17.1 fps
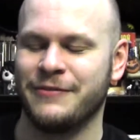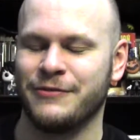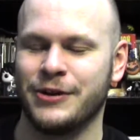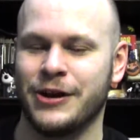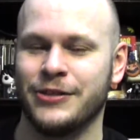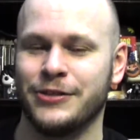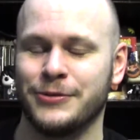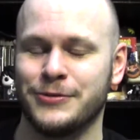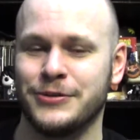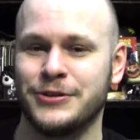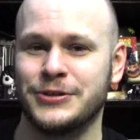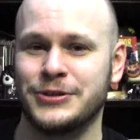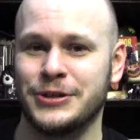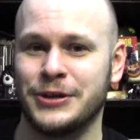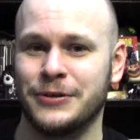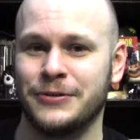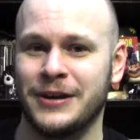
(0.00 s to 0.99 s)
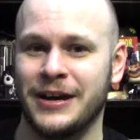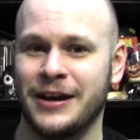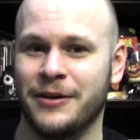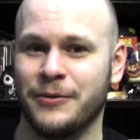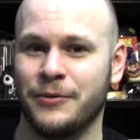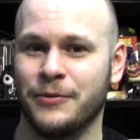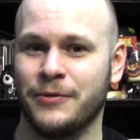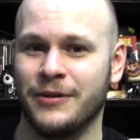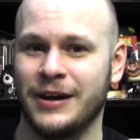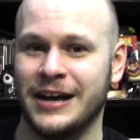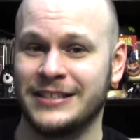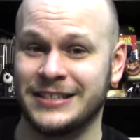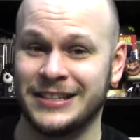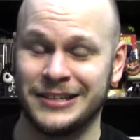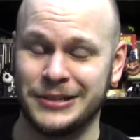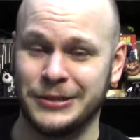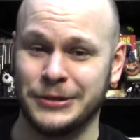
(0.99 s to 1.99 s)
I've gone through this show now
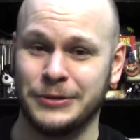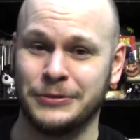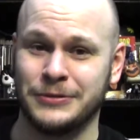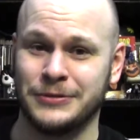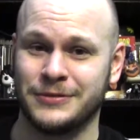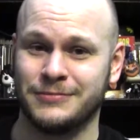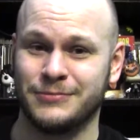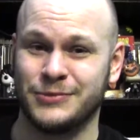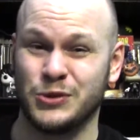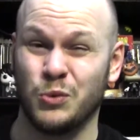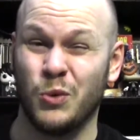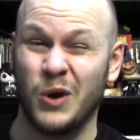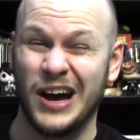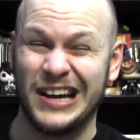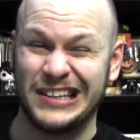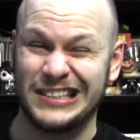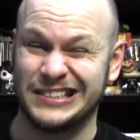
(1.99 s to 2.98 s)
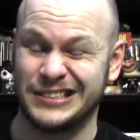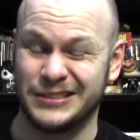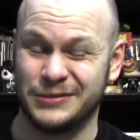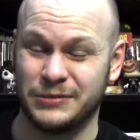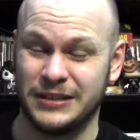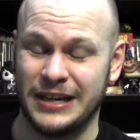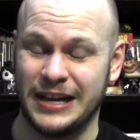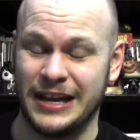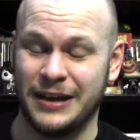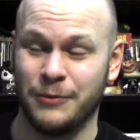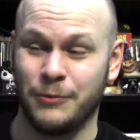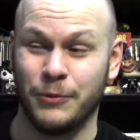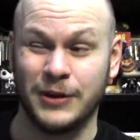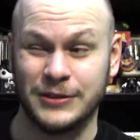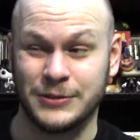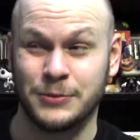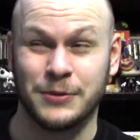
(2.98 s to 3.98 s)
as an adult twice and
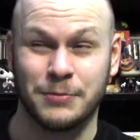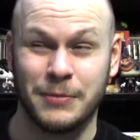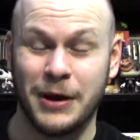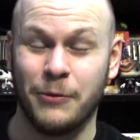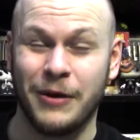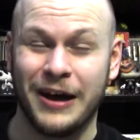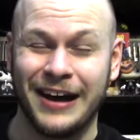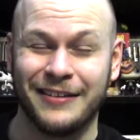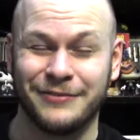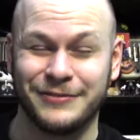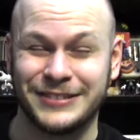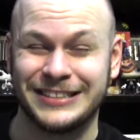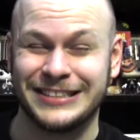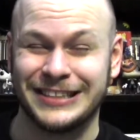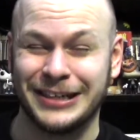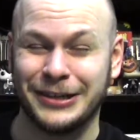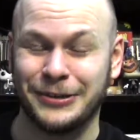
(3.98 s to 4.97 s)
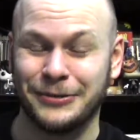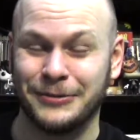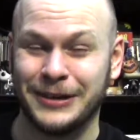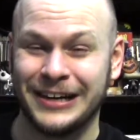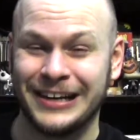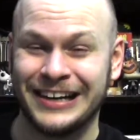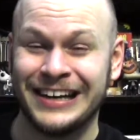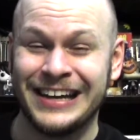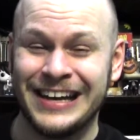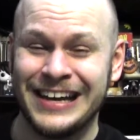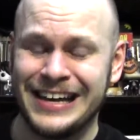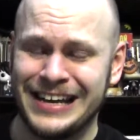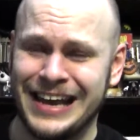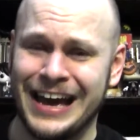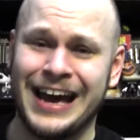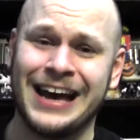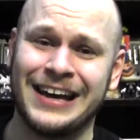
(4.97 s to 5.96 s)
once with my wife, so
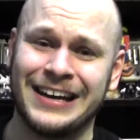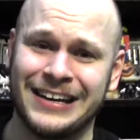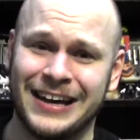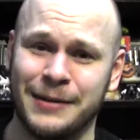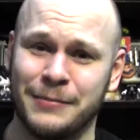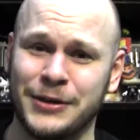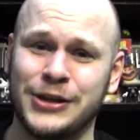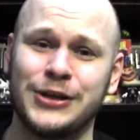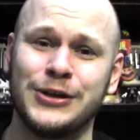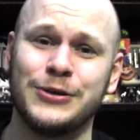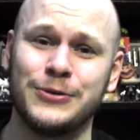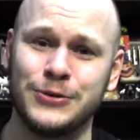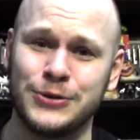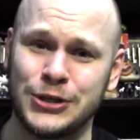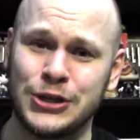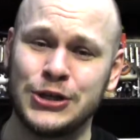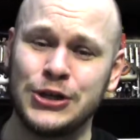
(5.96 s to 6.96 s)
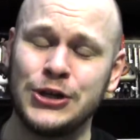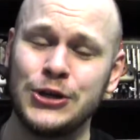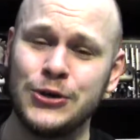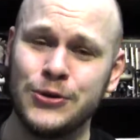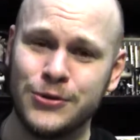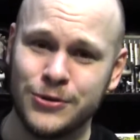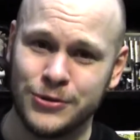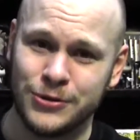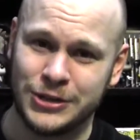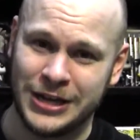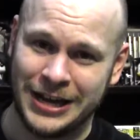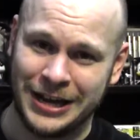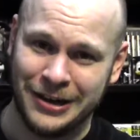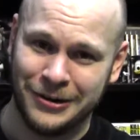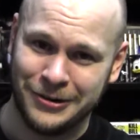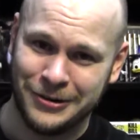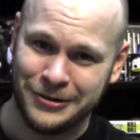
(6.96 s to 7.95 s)
yeah, I'm a huge
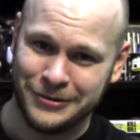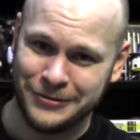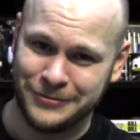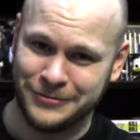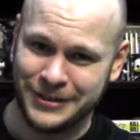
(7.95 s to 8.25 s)
Hey Arnold